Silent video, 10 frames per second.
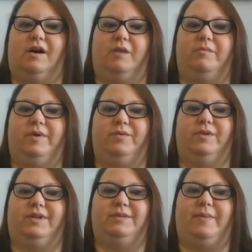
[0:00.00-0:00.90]
it
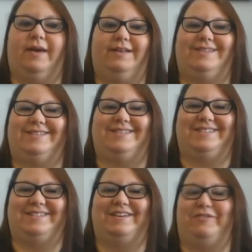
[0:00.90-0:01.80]
really
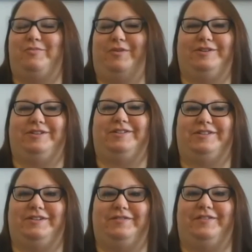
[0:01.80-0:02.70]
depends. Every project
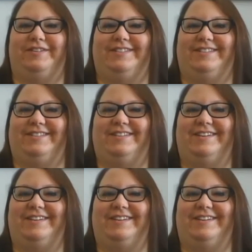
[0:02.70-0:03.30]
is different.